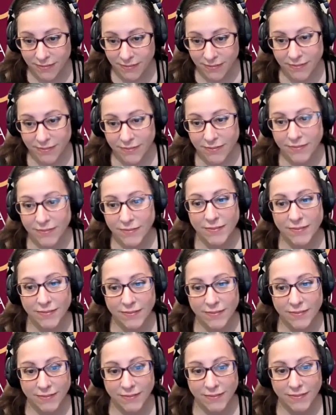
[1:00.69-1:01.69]

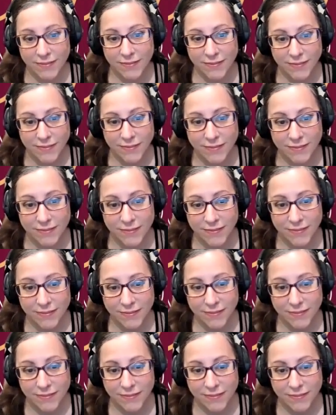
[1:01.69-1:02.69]

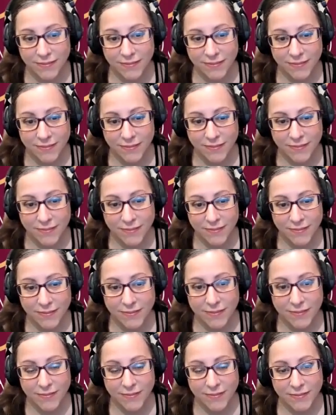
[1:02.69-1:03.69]

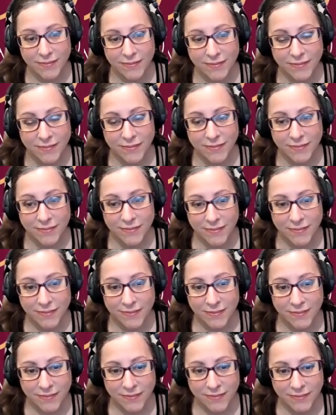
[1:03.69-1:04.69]

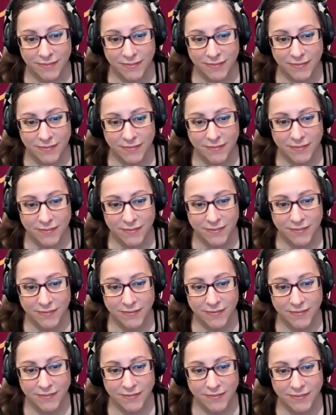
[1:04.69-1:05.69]

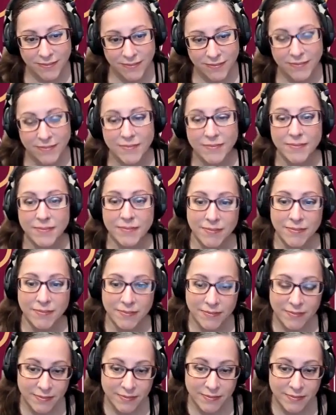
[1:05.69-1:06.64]
(silent)